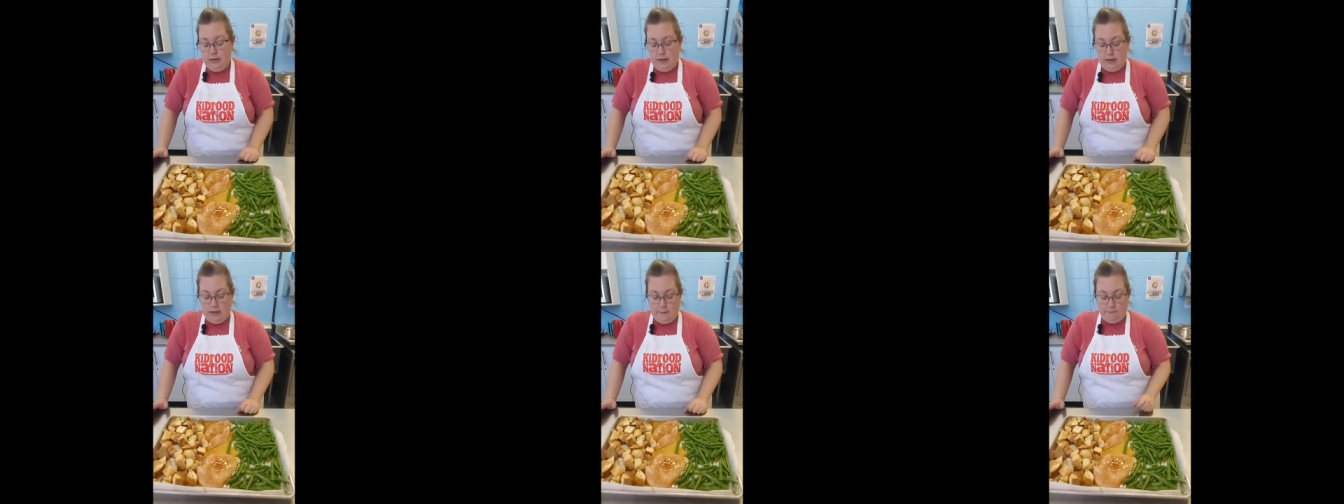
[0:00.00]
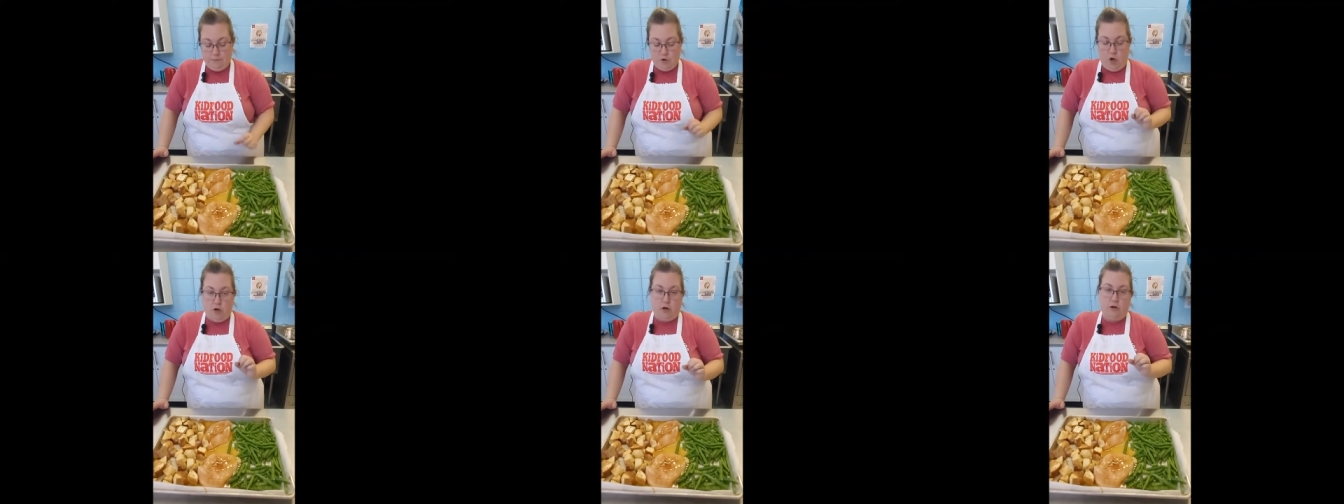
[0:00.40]
um,
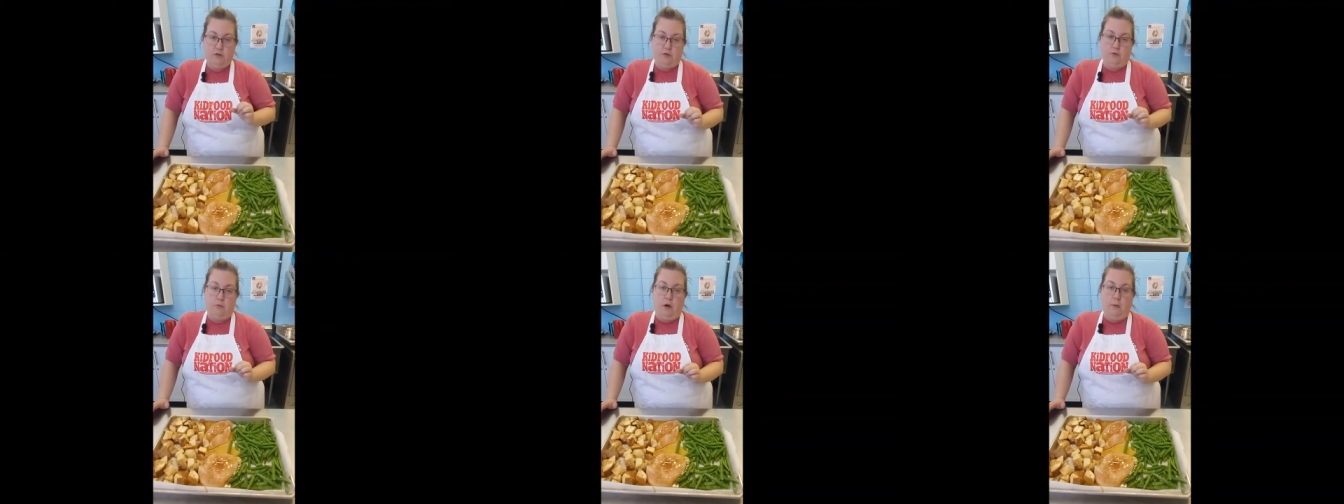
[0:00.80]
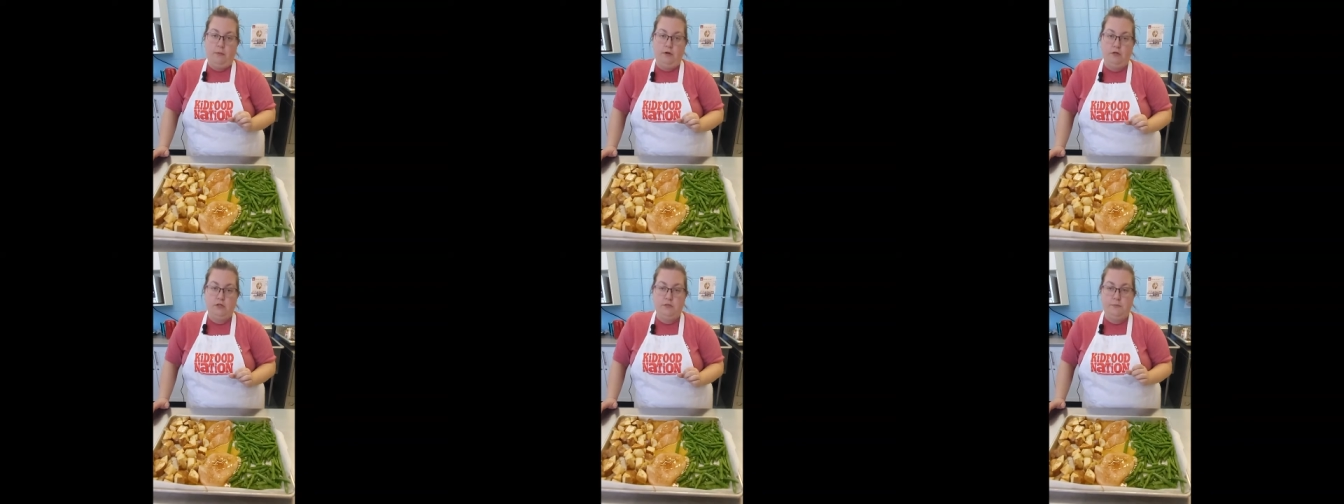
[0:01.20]
on our
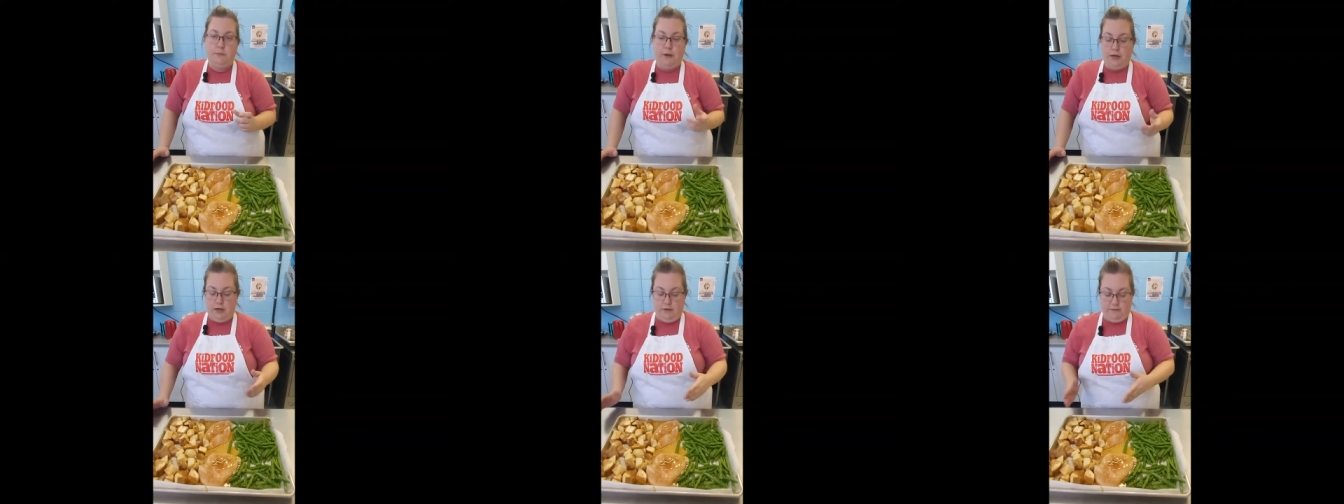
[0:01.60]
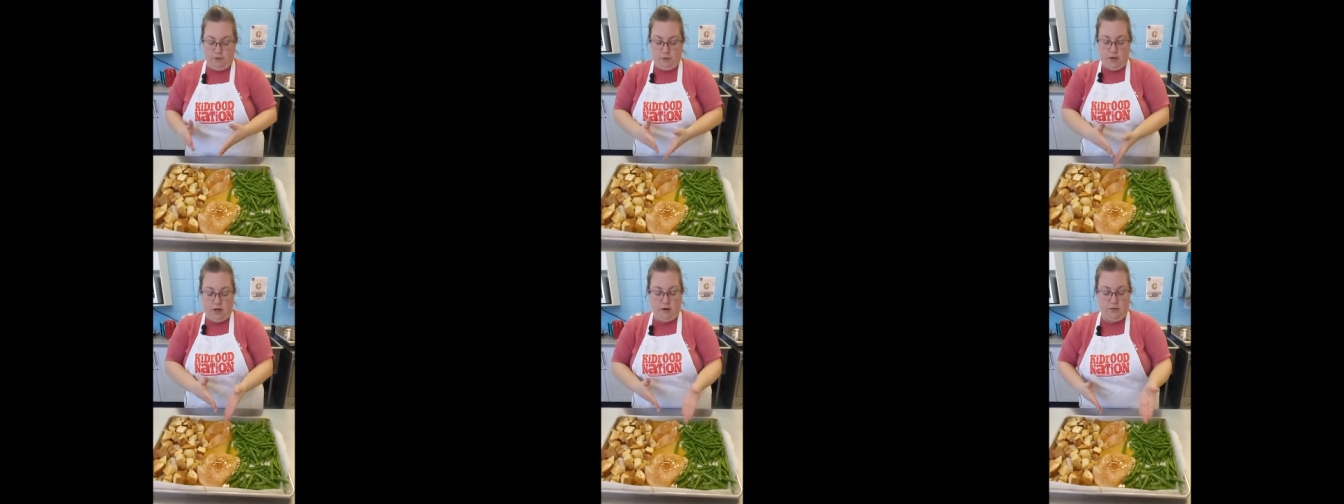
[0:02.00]
thermometers. But if you
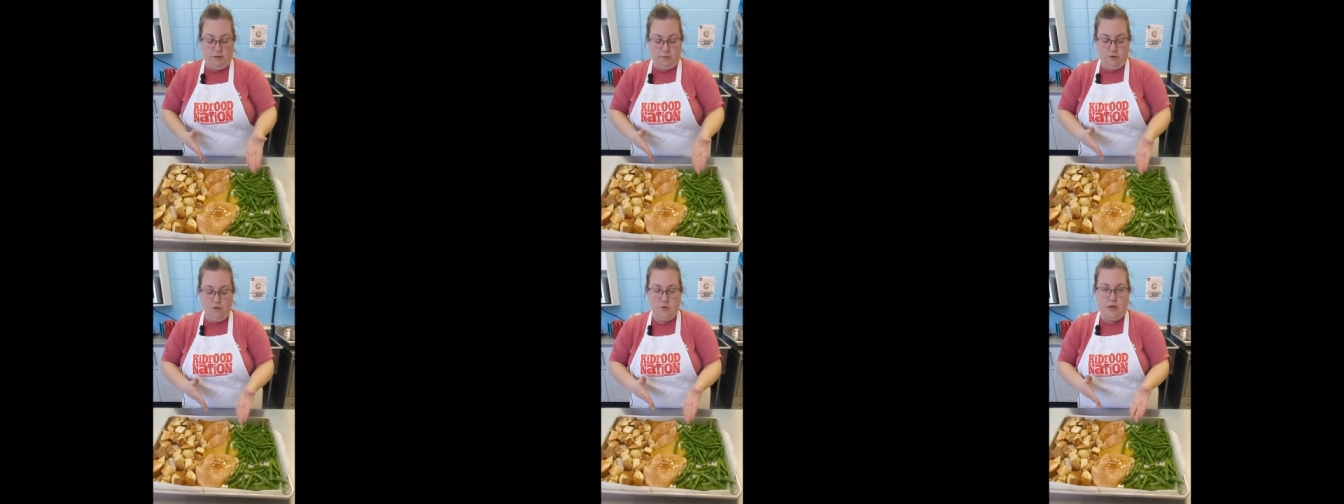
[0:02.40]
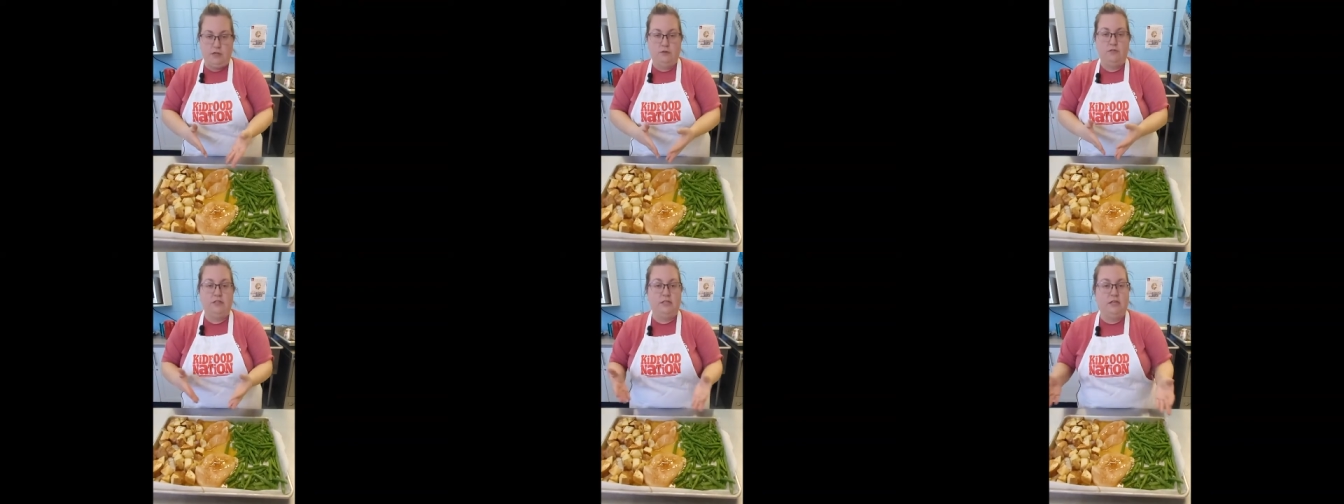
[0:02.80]
cut it through and you
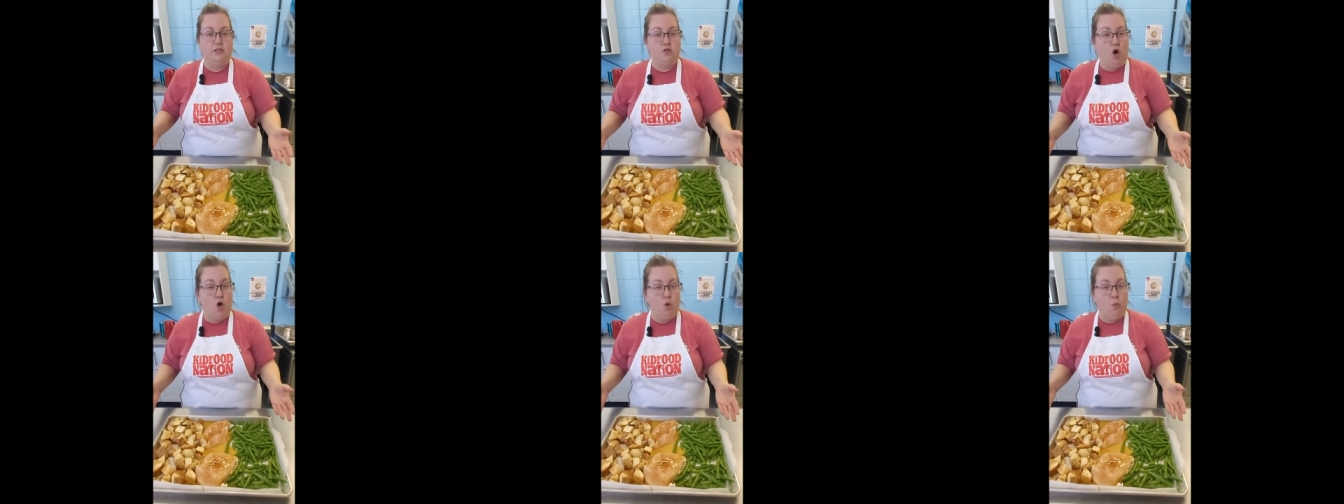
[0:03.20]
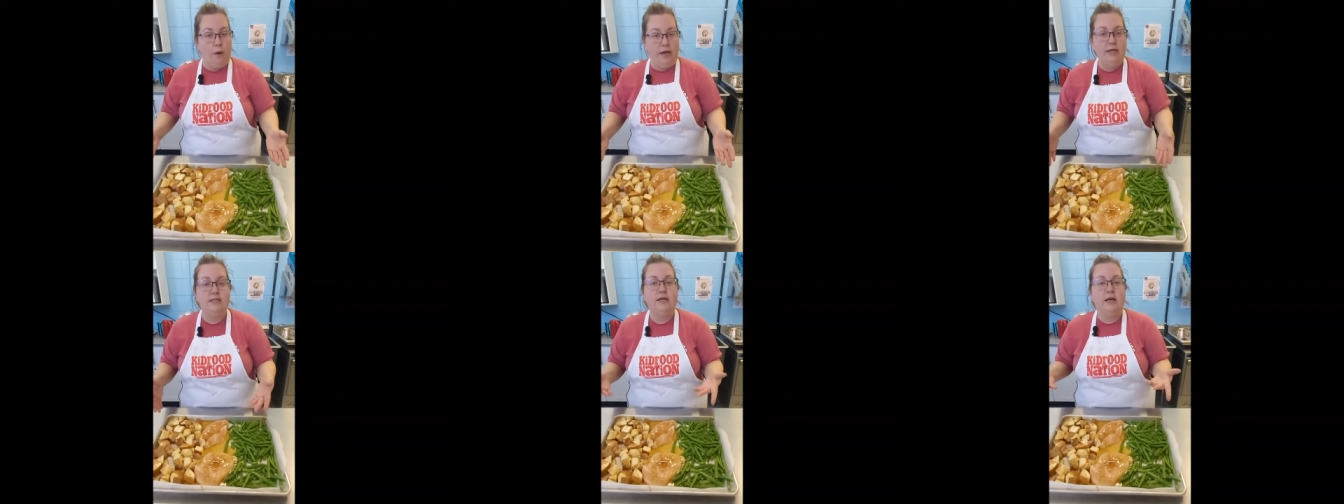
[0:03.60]
see it's all
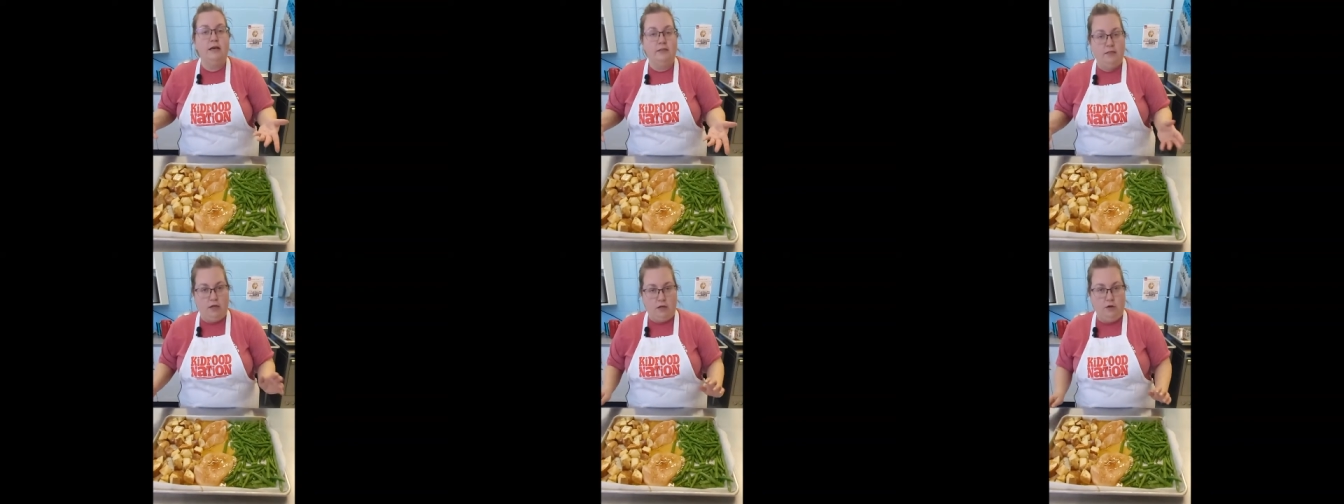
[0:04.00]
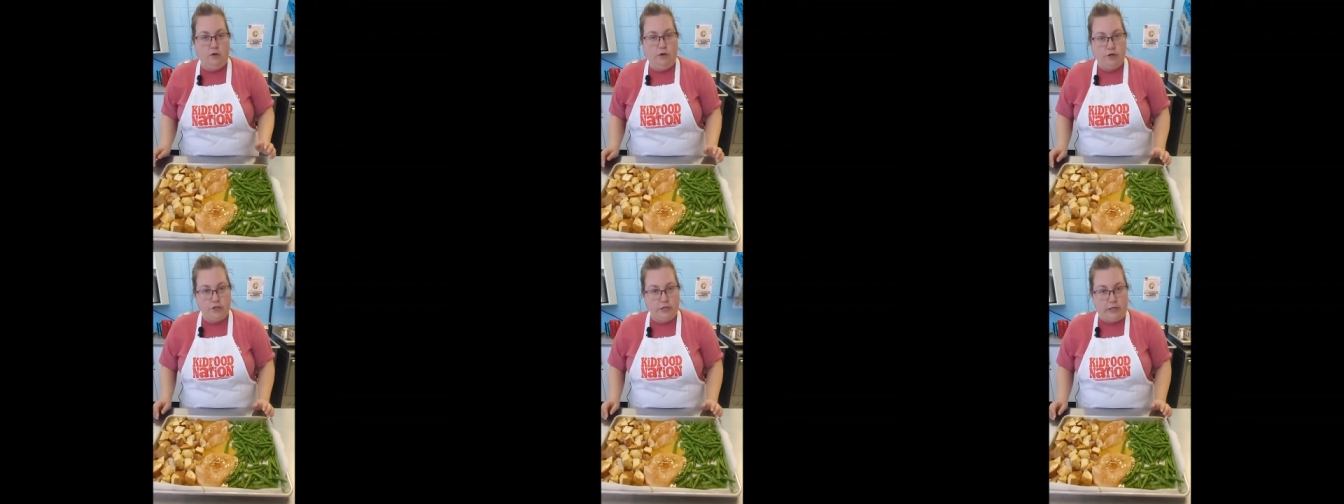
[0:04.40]
white, then you know
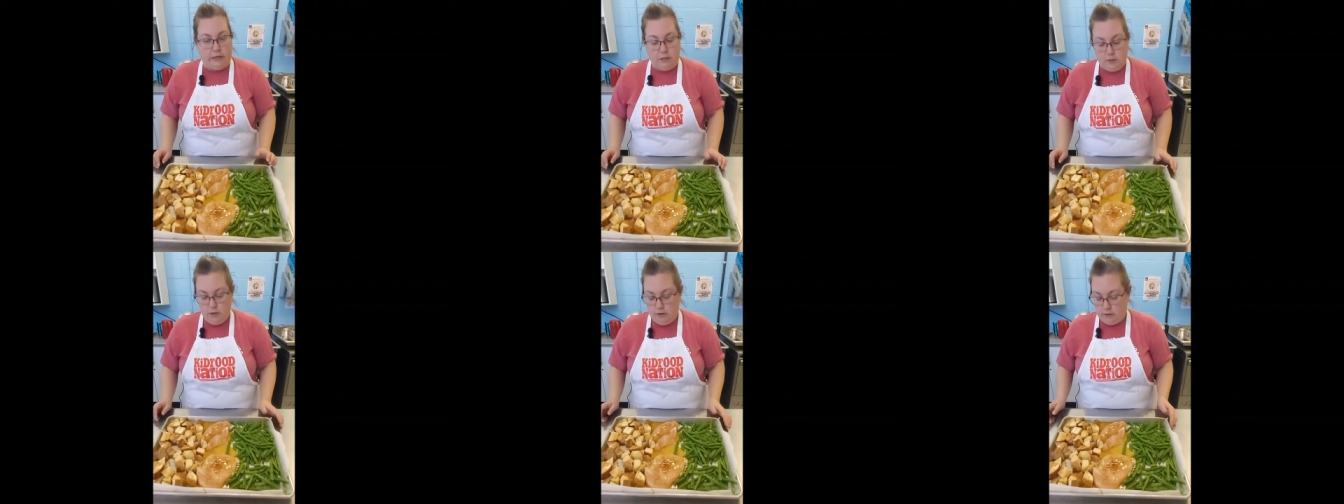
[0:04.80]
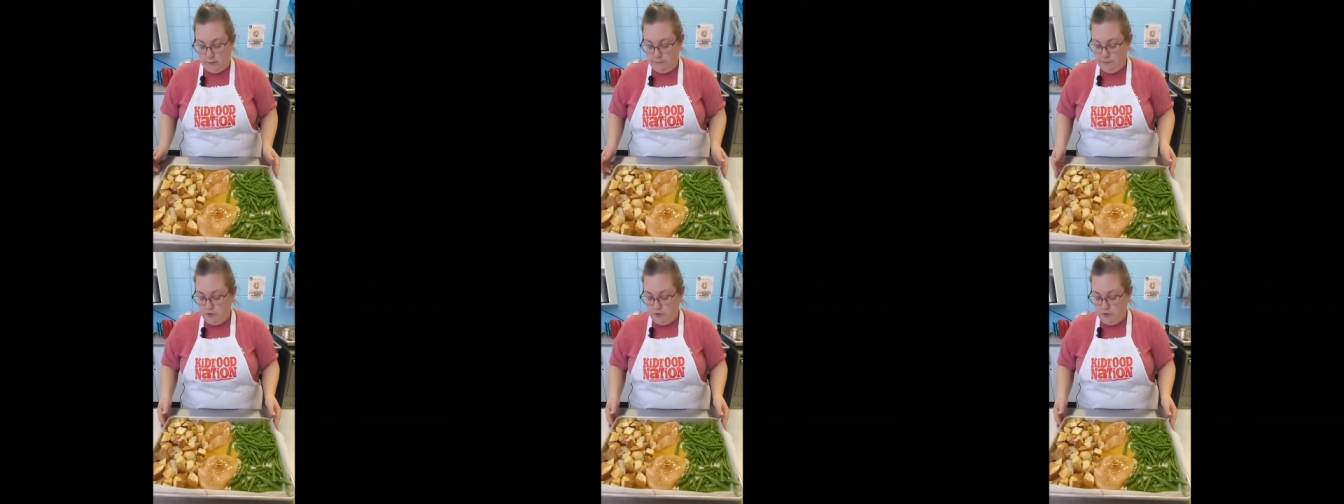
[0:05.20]
your chicken's cooked.